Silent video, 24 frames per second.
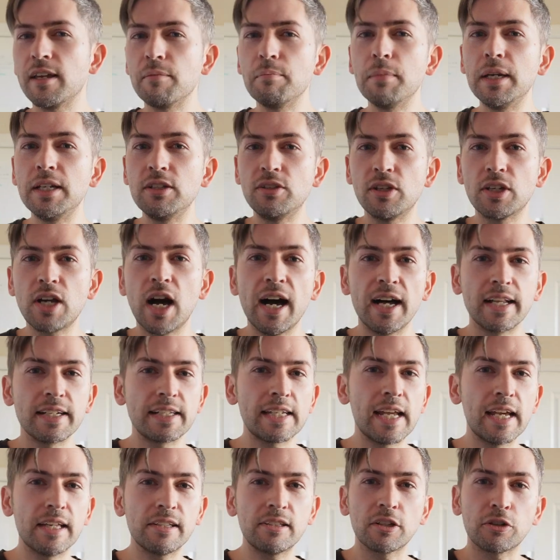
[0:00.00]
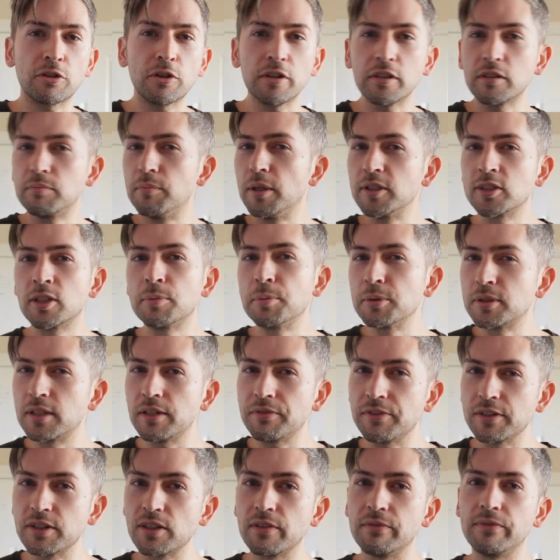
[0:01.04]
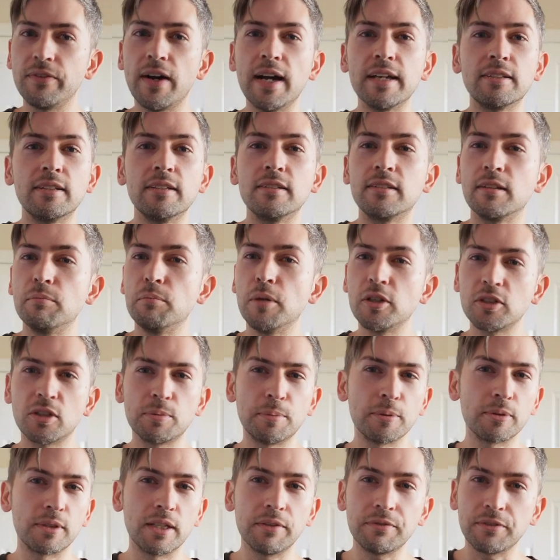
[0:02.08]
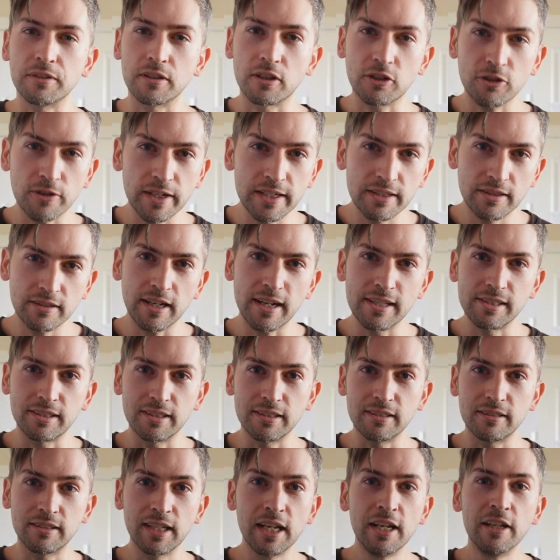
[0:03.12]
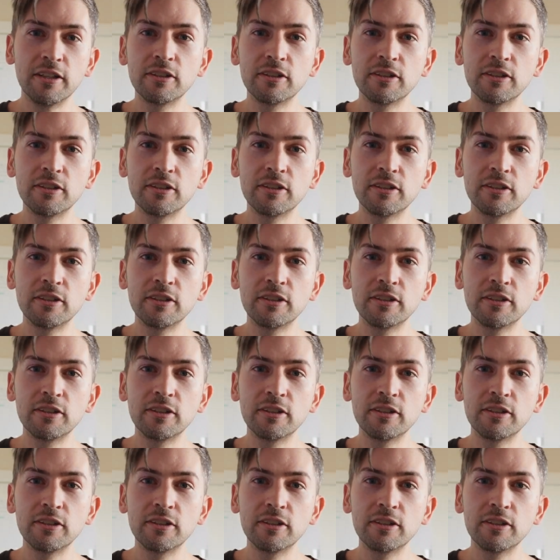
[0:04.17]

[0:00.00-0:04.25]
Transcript: It means you can't test across multiple different devices and multiple different screen sizes,